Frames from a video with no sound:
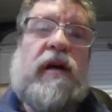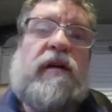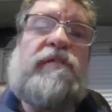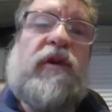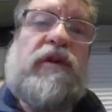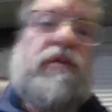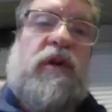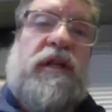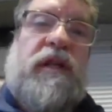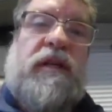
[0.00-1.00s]
first
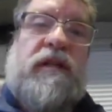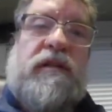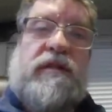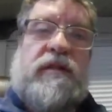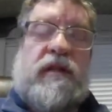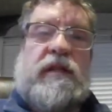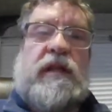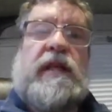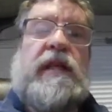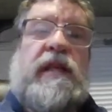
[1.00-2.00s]
one is
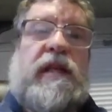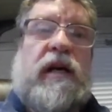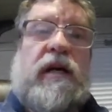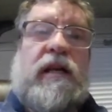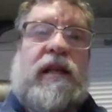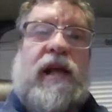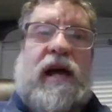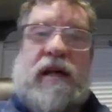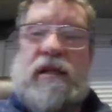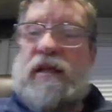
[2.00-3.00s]
the
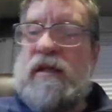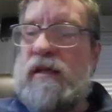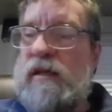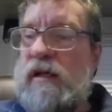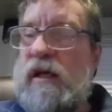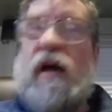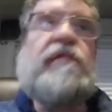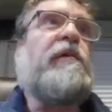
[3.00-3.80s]
lack of a